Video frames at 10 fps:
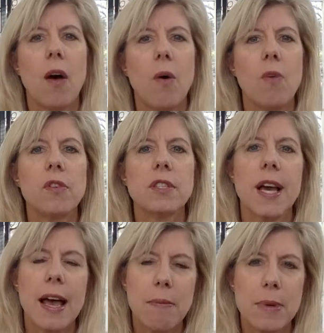over
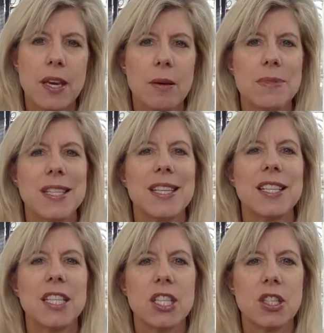time becomes
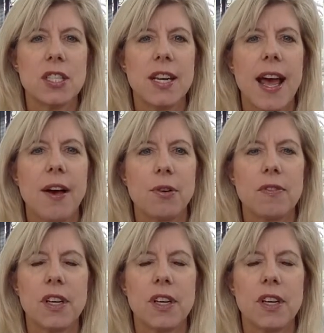conditioned out of